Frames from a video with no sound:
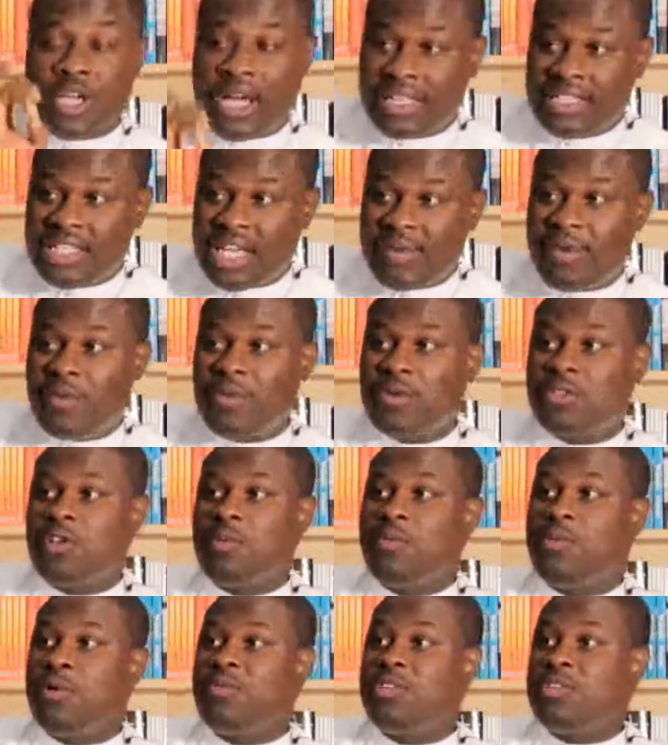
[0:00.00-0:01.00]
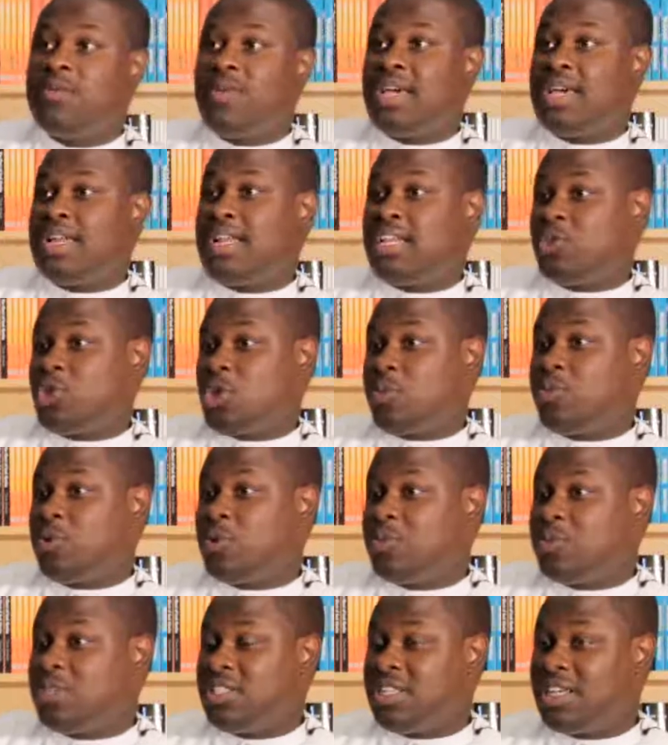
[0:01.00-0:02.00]
Achebe was not published by a Nigerian
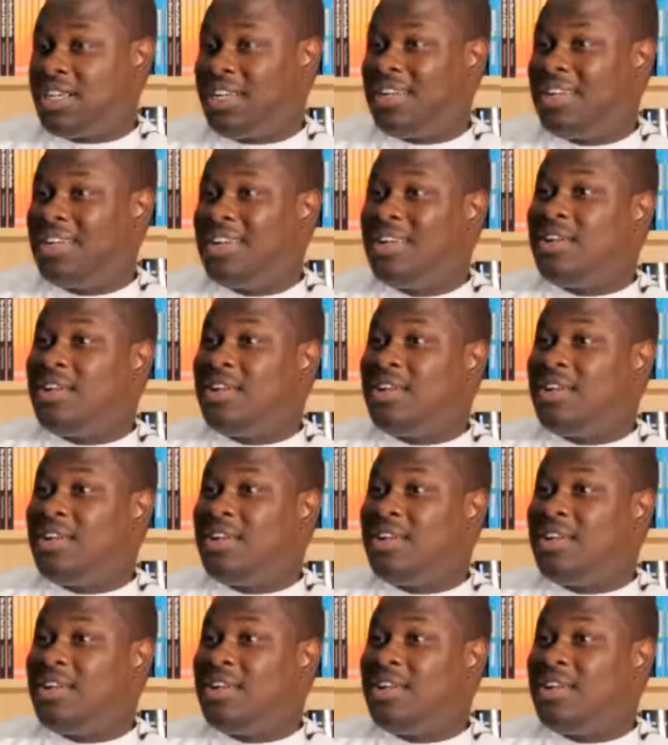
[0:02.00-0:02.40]
publisher.